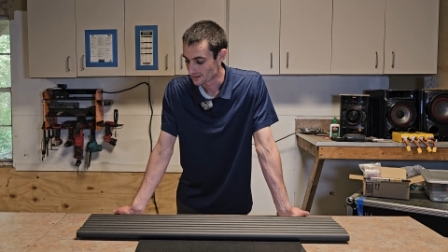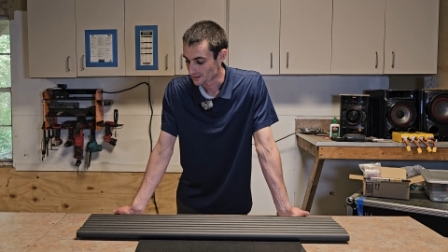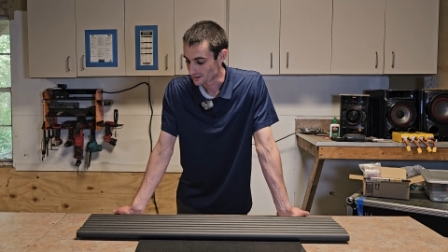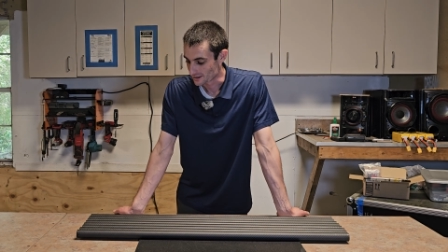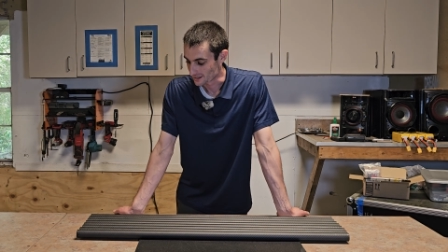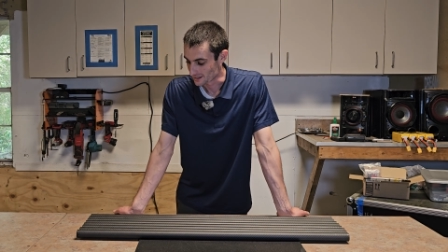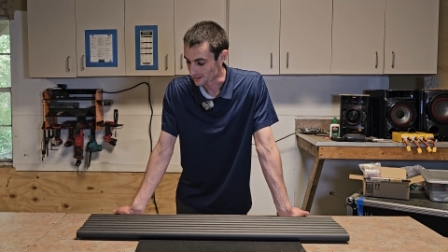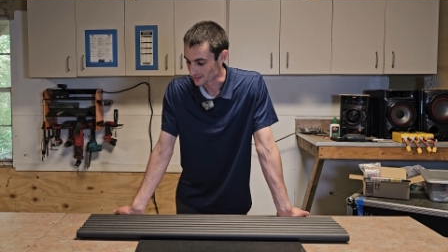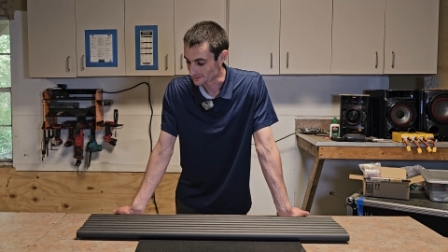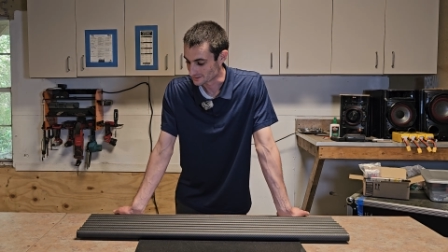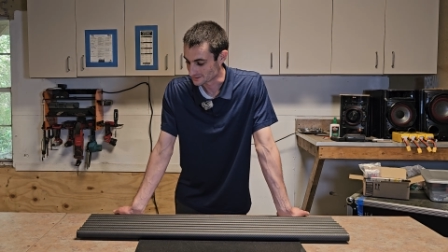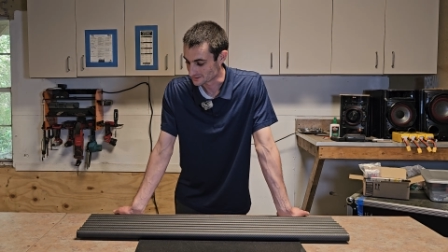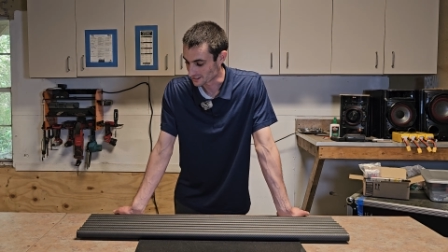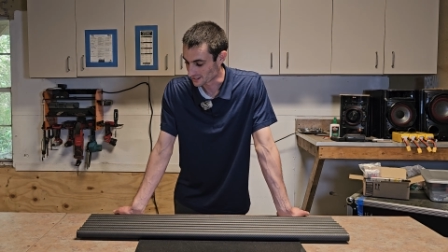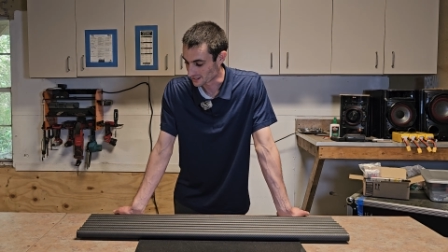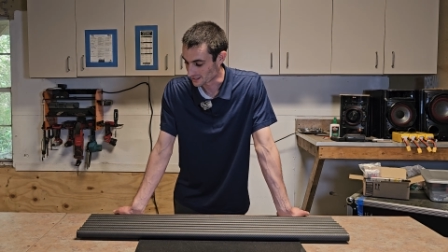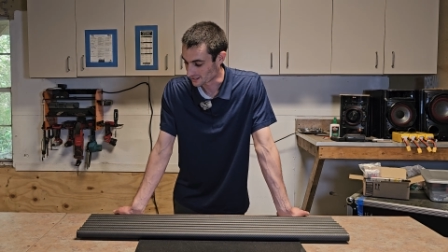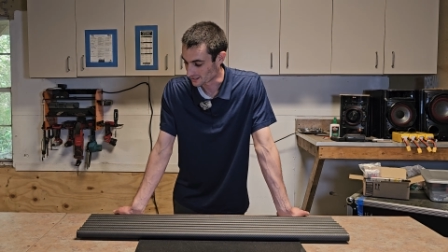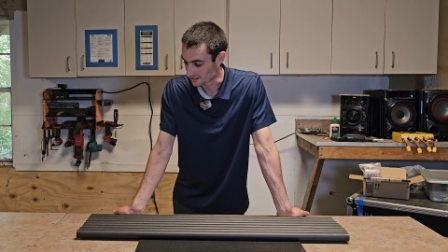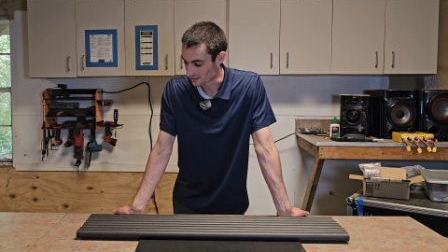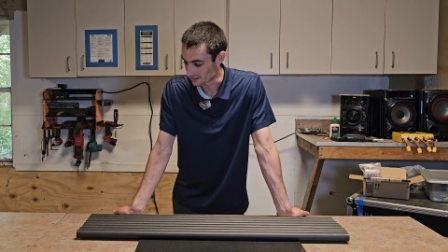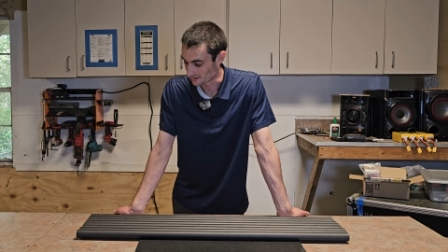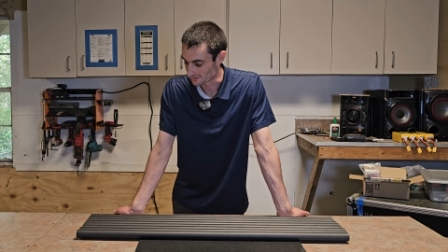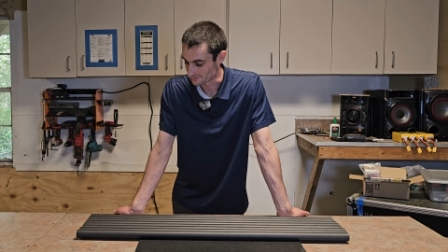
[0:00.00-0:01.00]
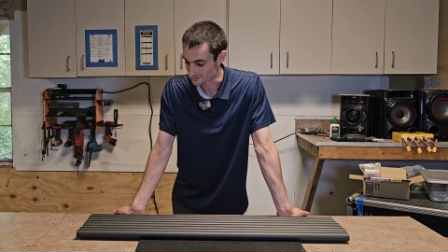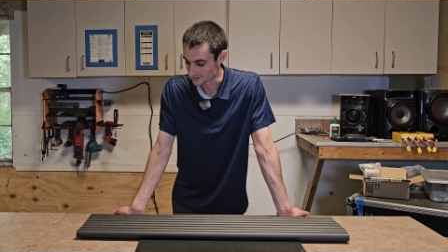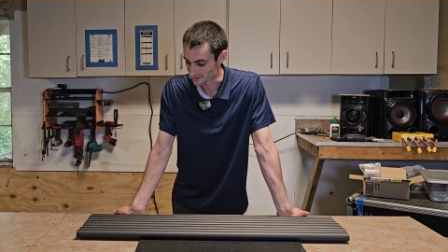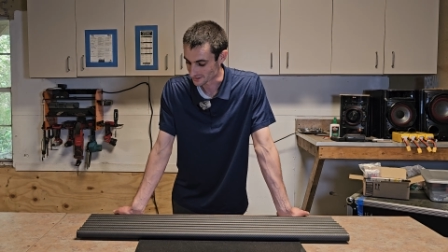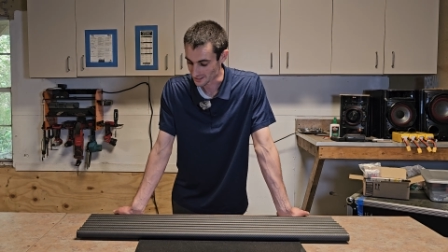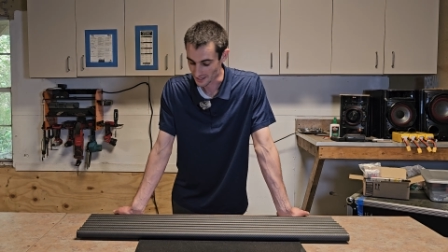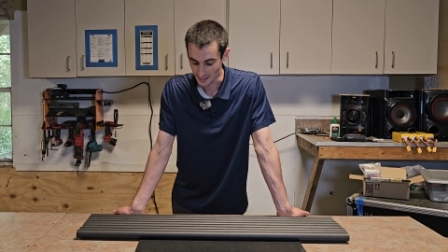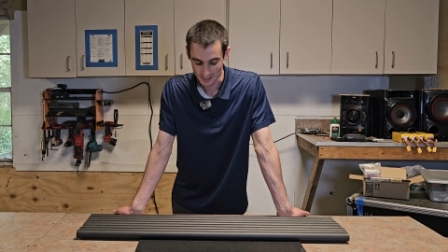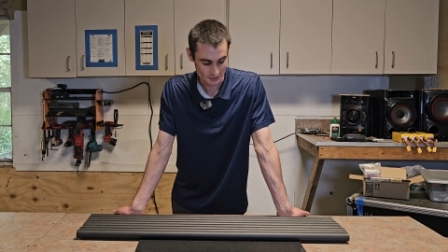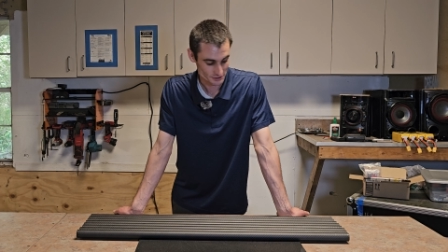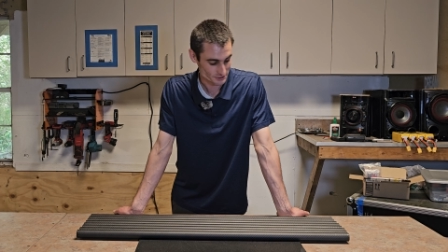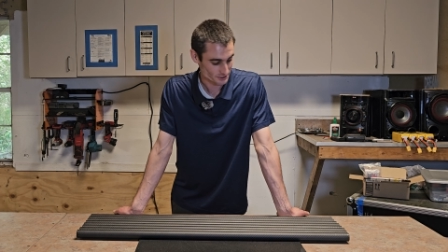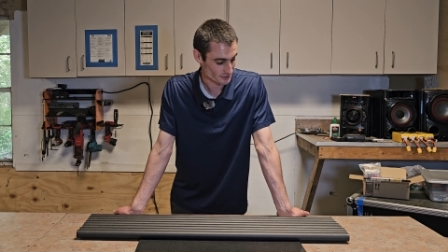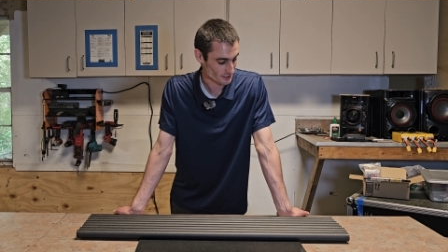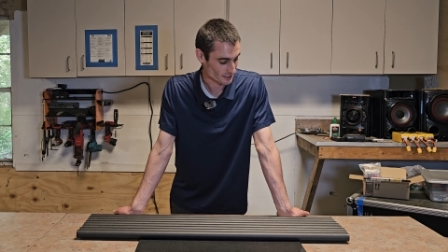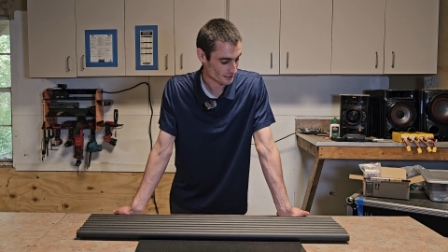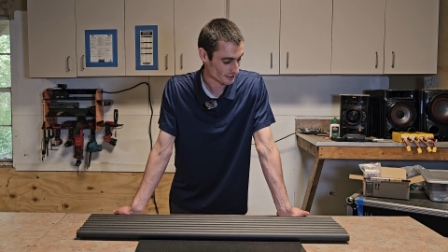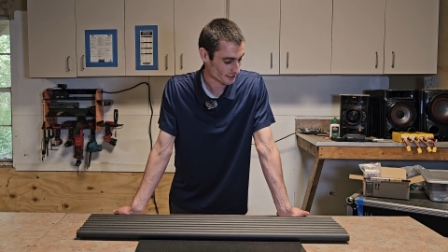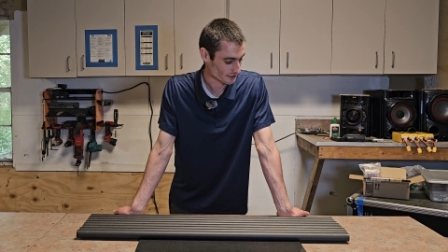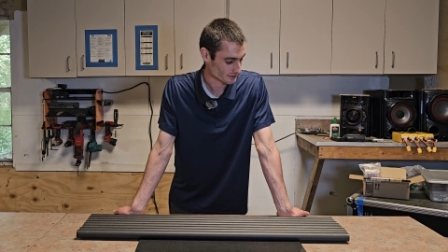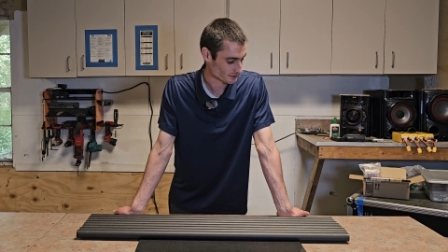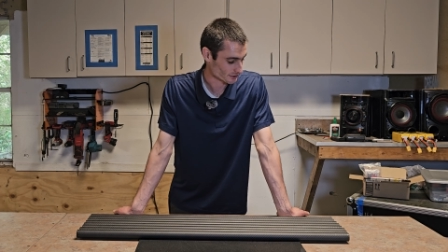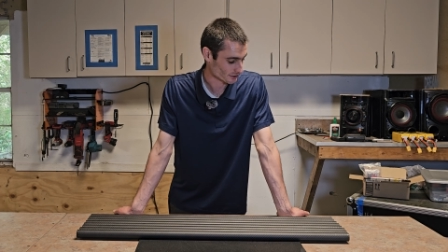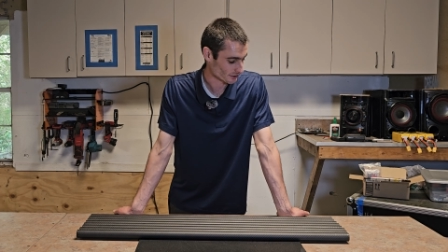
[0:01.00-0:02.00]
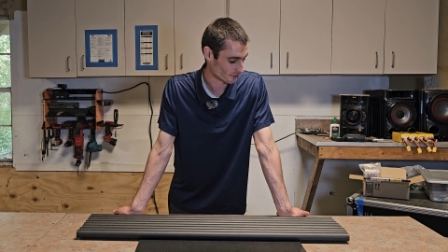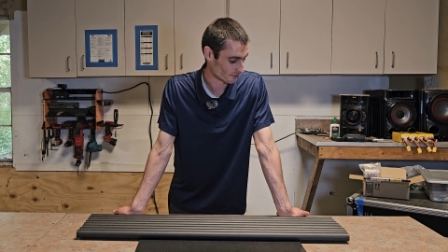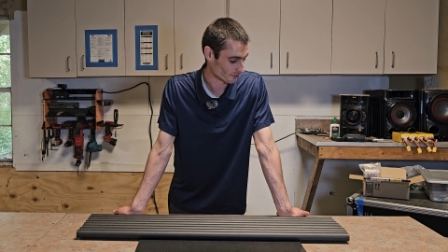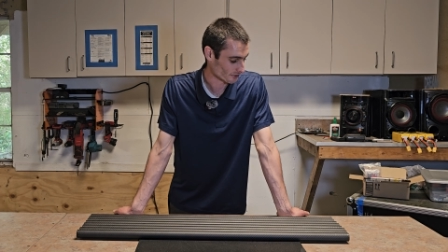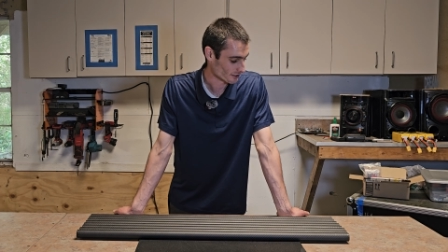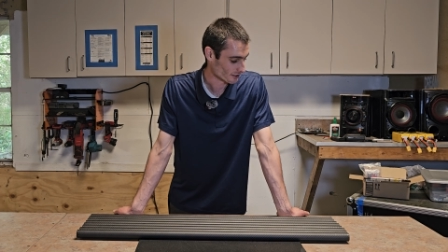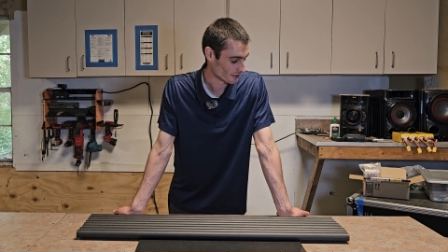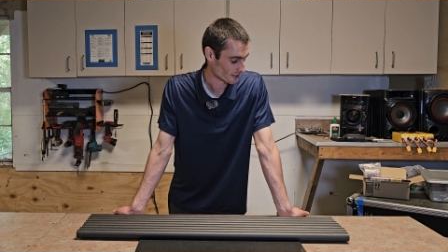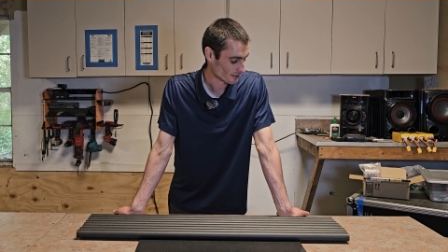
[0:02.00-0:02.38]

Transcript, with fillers: And uh, I was like, yeah, sure, I guess so.